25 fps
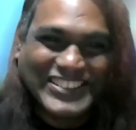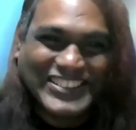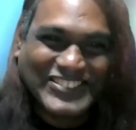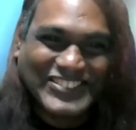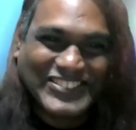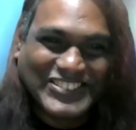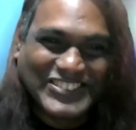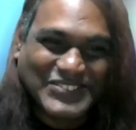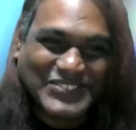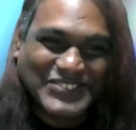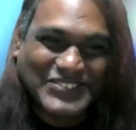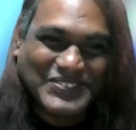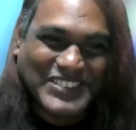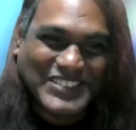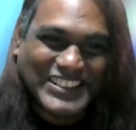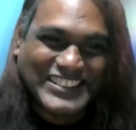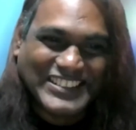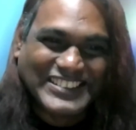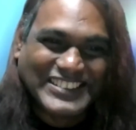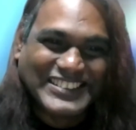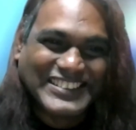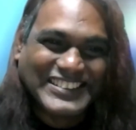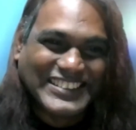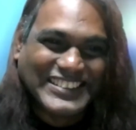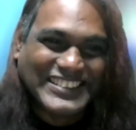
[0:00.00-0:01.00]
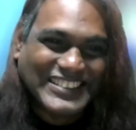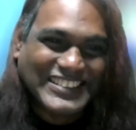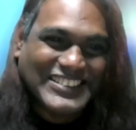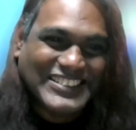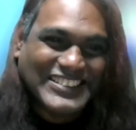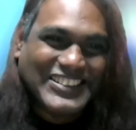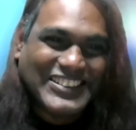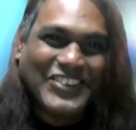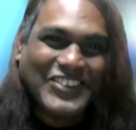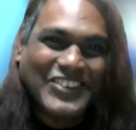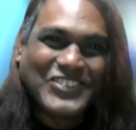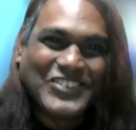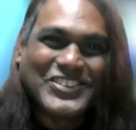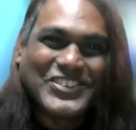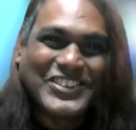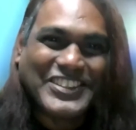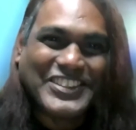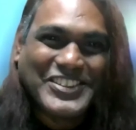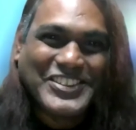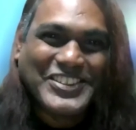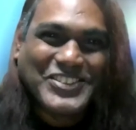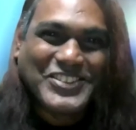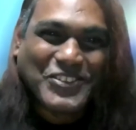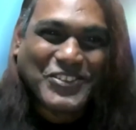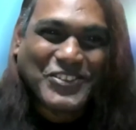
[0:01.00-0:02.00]
Sounds good, Rich. was your
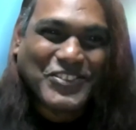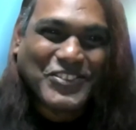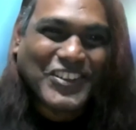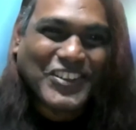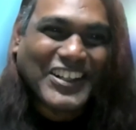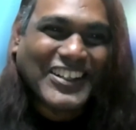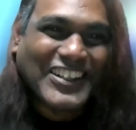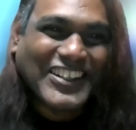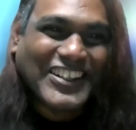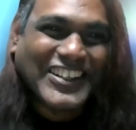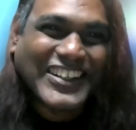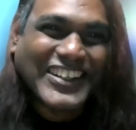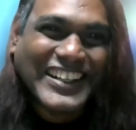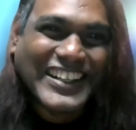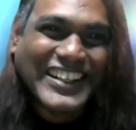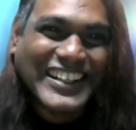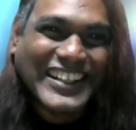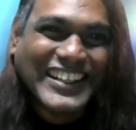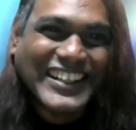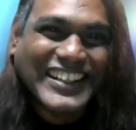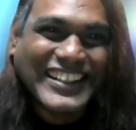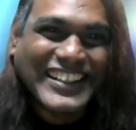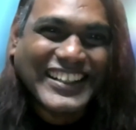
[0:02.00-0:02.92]
day so far? Me...